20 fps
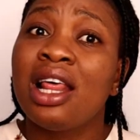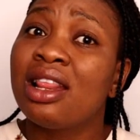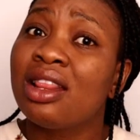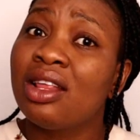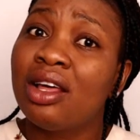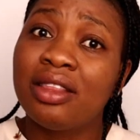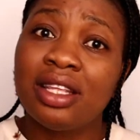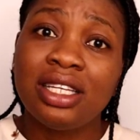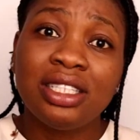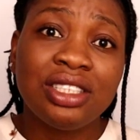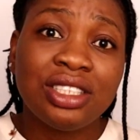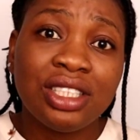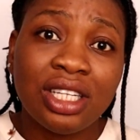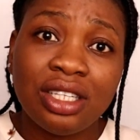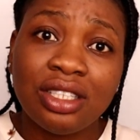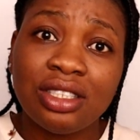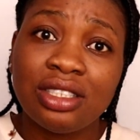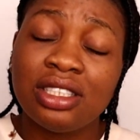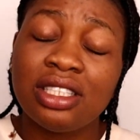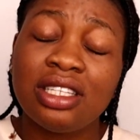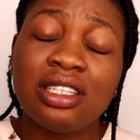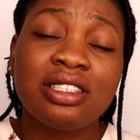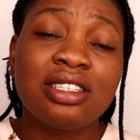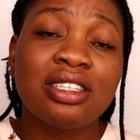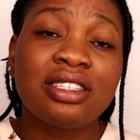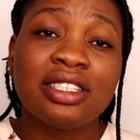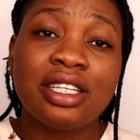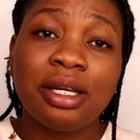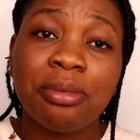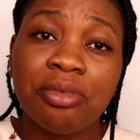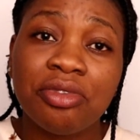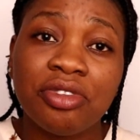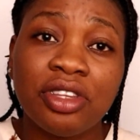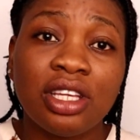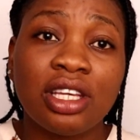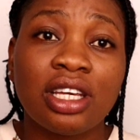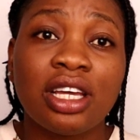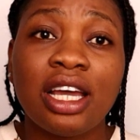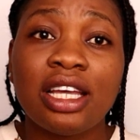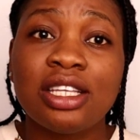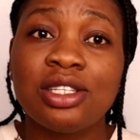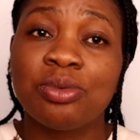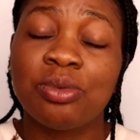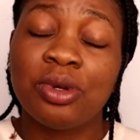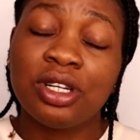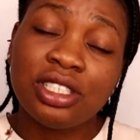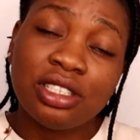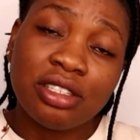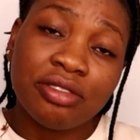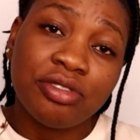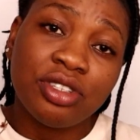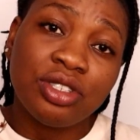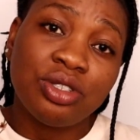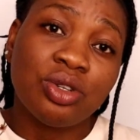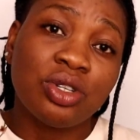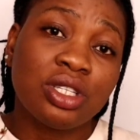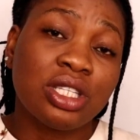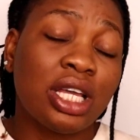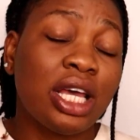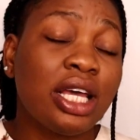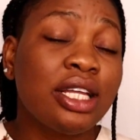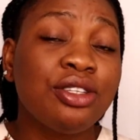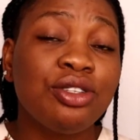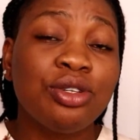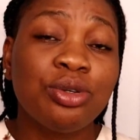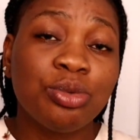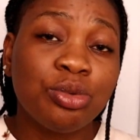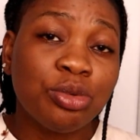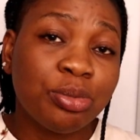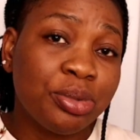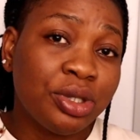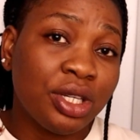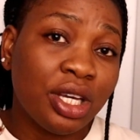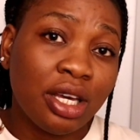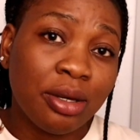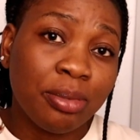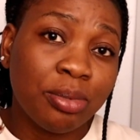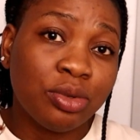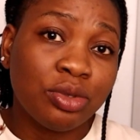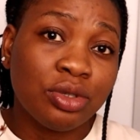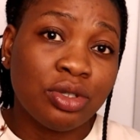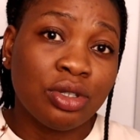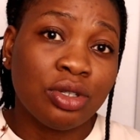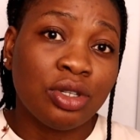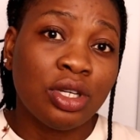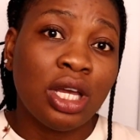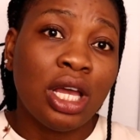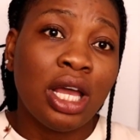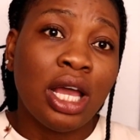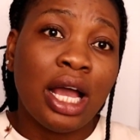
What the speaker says: Nothing changed. It's the same thing. Guys, watch the videos and you will be able to.